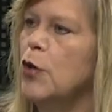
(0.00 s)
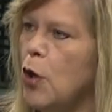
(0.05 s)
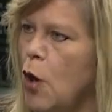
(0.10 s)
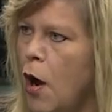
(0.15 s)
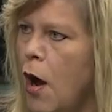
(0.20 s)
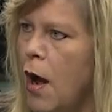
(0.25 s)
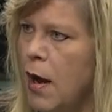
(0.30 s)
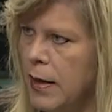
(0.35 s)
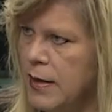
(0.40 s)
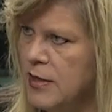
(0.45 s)

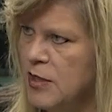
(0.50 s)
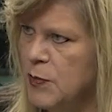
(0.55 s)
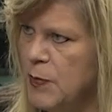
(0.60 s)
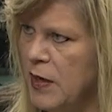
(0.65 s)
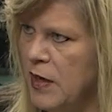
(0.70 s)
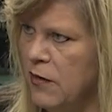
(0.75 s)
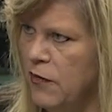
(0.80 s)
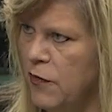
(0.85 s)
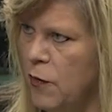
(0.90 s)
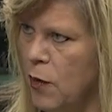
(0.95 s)
caucus
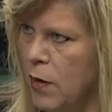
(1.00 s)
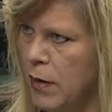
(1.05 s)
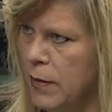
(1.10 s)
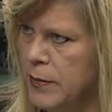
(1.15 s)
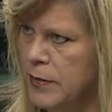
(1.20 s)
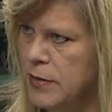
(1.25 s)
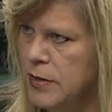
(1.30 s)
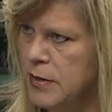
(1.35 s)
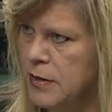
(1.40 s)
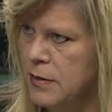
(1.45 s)
being formed,
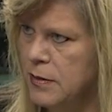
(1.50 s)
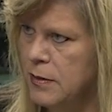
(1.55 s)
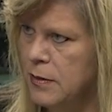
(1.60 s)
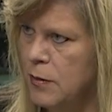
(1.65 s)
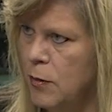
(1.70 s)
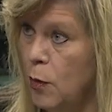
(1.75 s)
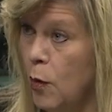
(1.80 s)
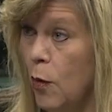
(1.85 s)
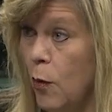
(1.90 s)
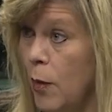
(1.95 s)

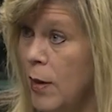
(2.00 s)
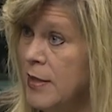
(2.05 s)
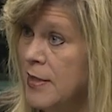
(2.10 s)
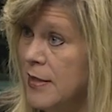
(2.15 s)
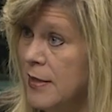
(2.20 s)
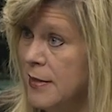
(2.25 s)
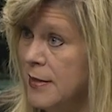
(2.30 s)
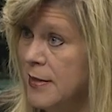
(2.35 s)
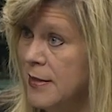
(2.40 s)
uh, or was it?